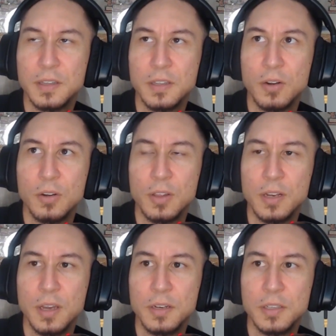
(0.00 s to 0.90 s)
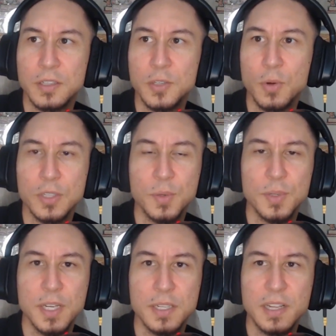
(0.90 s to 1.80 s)
early 90s, did you also
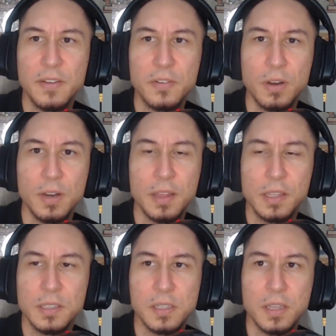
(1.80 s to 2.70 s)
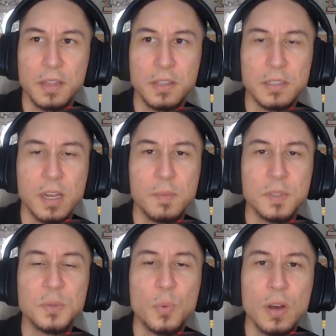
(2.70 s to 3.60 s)
attend DEF CON at these
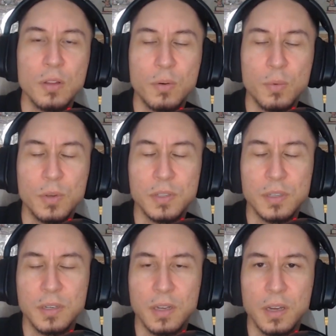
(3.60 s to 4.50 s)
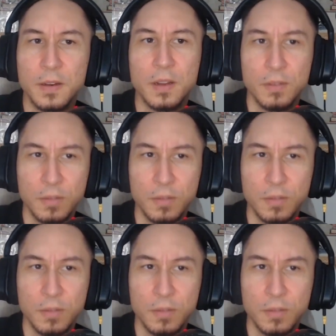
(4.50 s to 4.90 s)
times as well, or was it no?